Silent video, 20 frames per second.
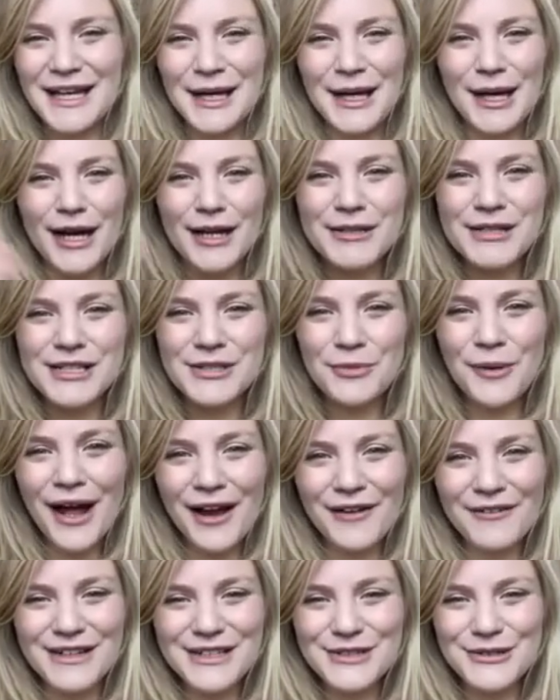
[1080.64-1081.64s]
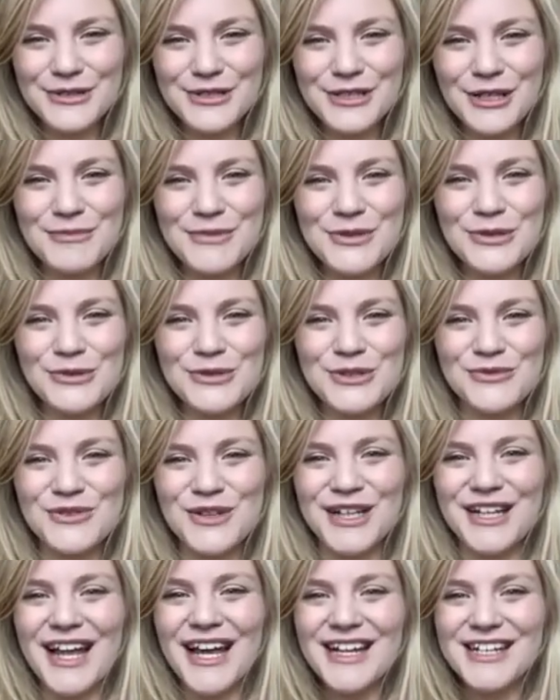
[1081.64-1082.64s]
"I swear it's got some sort of
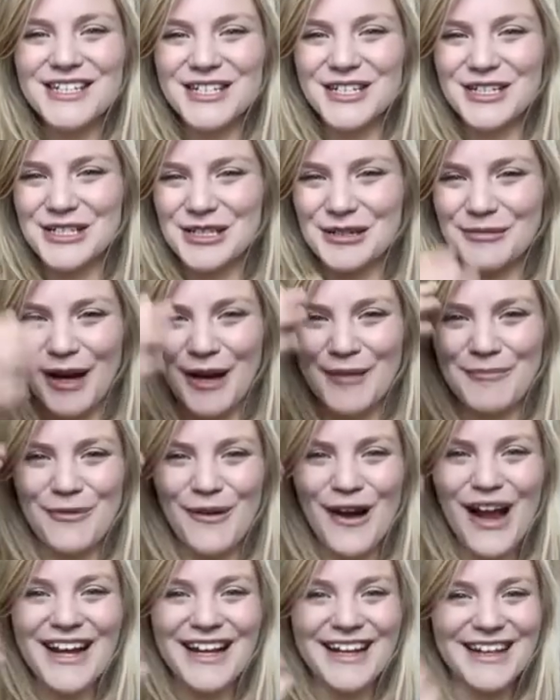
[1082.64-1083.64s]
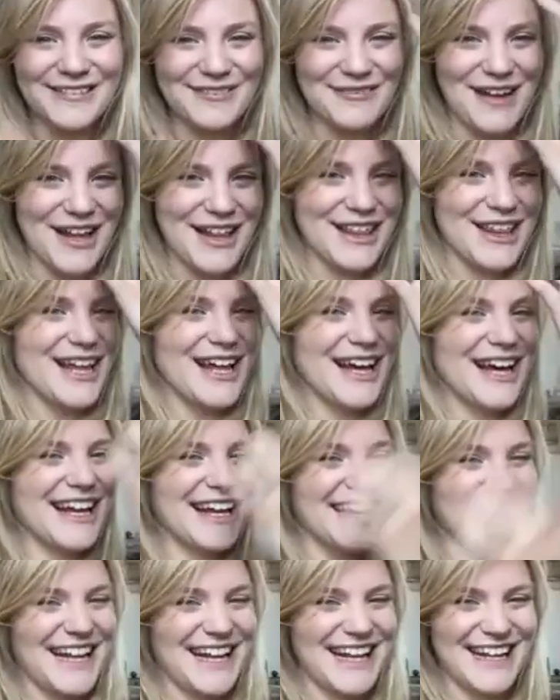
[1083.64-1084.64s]
connection to my brain. My
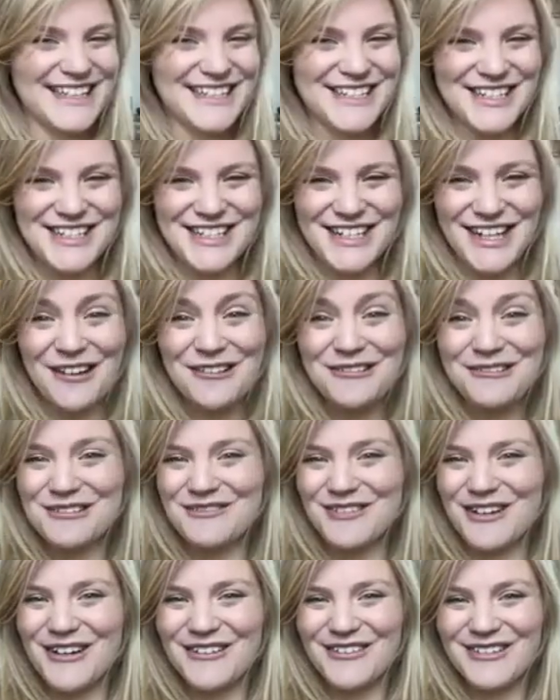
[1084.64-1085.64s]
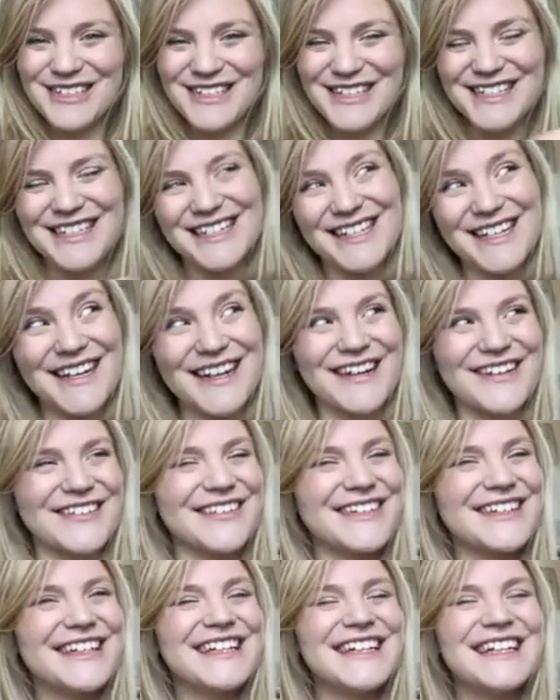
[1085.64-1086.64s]
it just goes where I want it to go,"
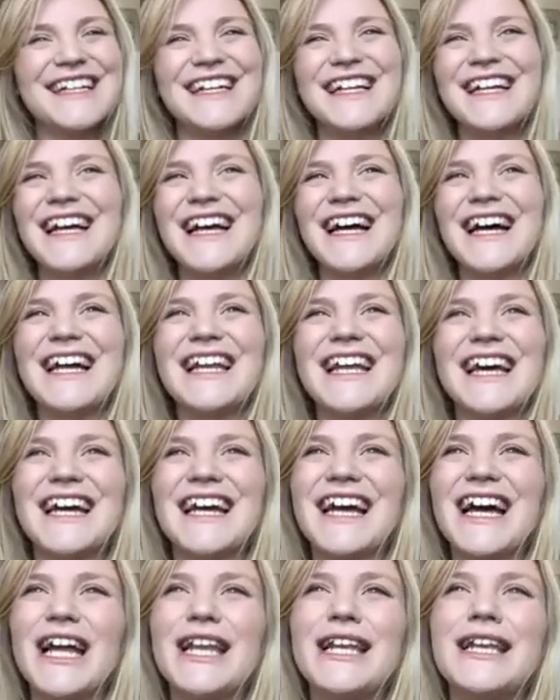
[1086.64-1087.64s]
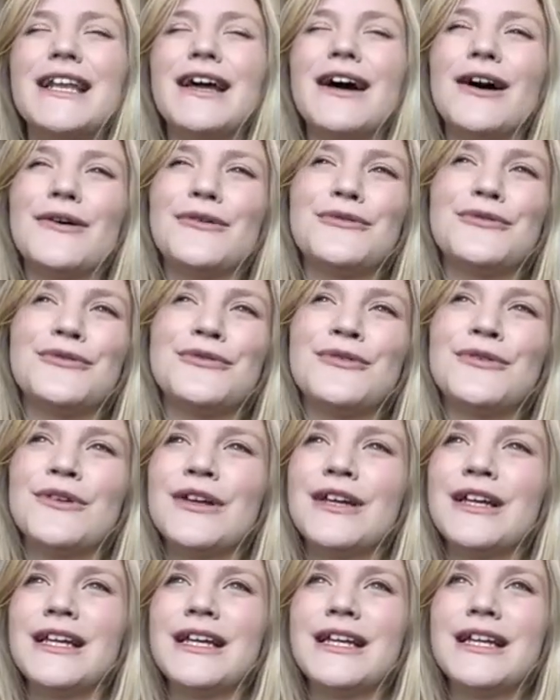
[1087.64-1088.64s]
and I I love
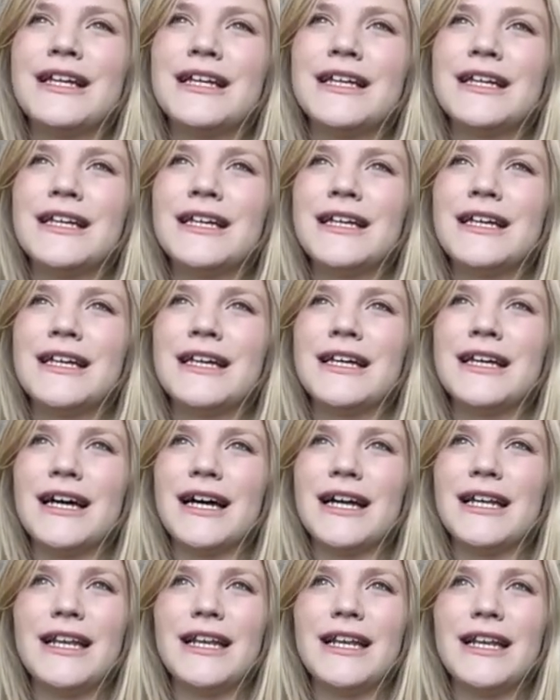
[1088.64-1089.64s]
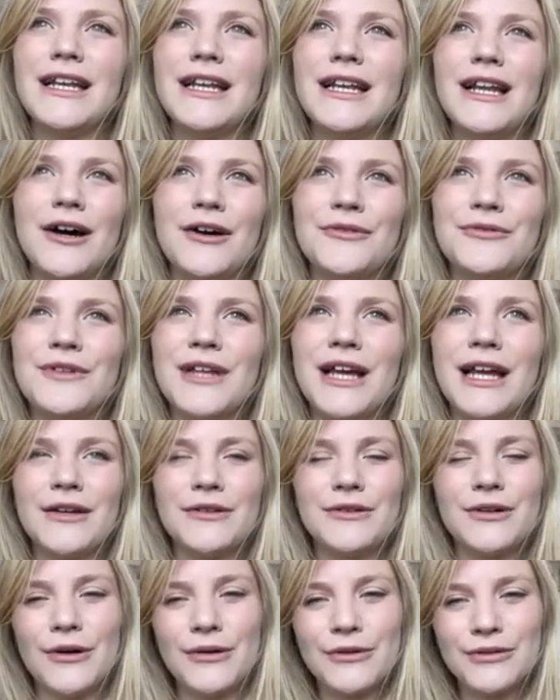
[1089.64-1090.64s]
I love
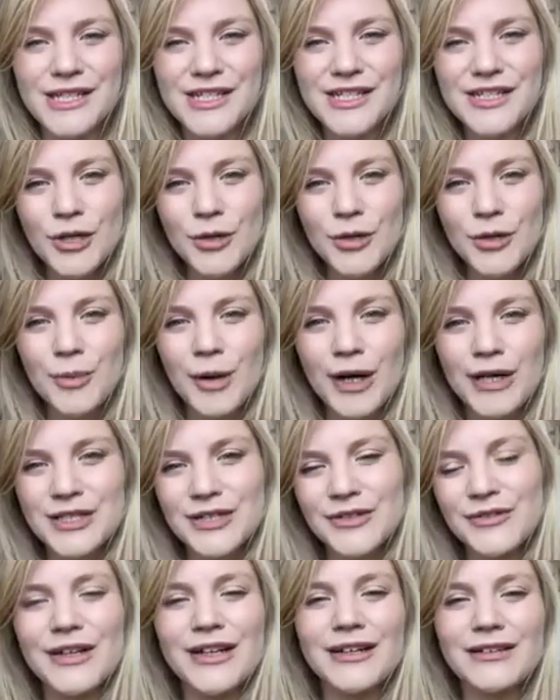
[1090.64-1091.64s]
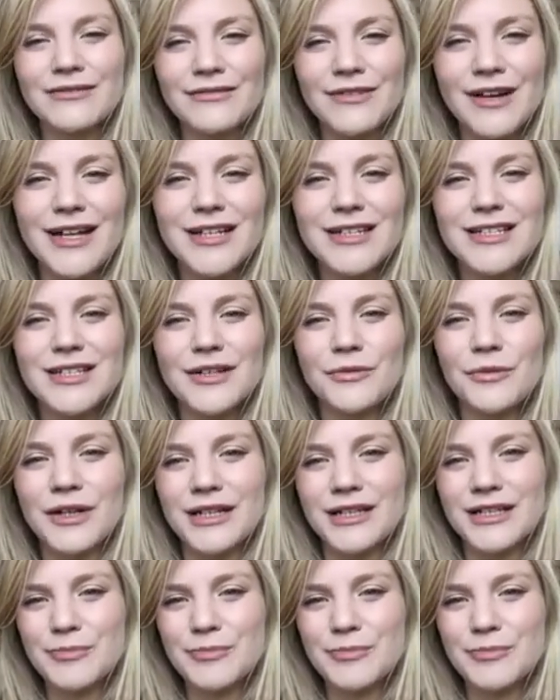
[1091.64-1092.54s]
yellow gold. It's so buttery and rich, and when it's